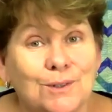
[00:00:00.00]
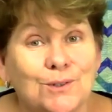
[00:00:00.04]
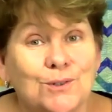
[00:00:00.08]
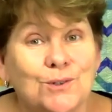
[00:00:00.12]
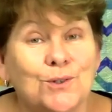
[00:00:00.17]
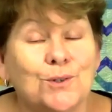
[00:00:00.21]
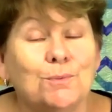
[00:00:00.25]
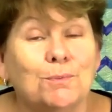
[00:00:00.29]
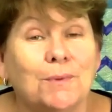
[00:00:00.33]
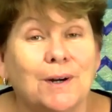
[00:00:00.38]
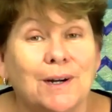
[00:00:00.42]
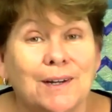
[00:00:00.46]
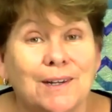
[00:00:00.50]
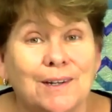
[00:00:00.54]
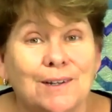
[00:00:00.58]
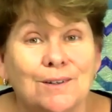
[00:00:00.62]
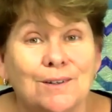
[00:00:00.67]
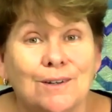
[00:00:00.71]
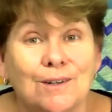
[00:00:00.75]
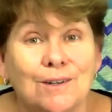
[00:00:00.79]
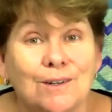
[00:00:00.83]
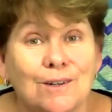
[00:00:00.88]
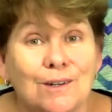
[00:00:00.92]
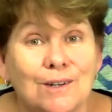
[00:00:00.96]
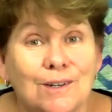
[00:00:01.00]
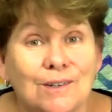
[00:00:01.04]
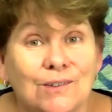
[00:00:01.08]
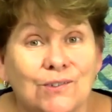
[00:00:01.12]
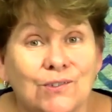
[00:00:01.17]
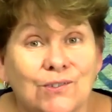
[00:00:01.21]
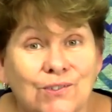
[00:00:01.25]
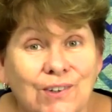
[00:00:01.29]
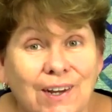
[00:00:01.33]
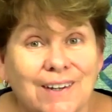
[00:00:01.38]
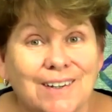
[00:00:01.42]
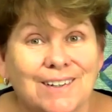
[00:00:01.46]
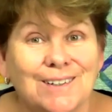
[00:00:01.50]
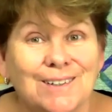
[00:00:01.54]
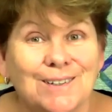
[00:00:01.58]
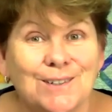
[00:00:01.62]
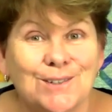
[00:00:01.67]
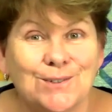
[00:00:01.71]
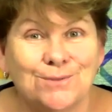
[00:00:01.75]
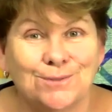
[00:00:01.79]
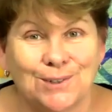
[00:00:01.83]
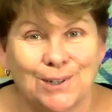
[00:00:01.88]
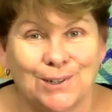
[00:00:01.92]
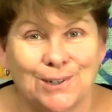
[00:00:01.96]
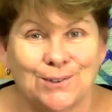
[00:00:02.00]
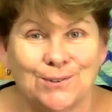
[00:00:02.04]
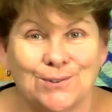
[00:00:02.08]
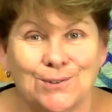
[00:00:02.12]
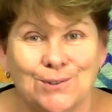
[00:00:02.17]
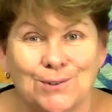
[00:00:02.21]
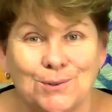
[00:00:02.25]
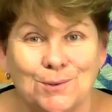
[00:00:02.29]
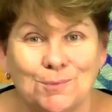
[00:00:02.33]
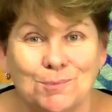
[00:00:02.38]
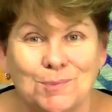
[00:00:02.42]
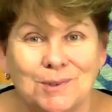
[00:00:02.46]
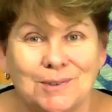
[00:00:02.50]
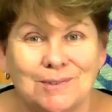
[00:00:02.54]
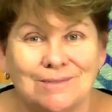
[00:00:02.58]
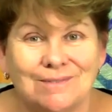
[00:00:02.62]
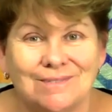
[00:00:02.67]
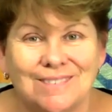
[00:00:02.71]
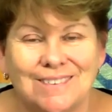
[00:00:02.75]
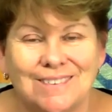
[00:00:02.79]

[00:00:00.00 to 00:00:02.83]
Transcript: to my second FlossTube.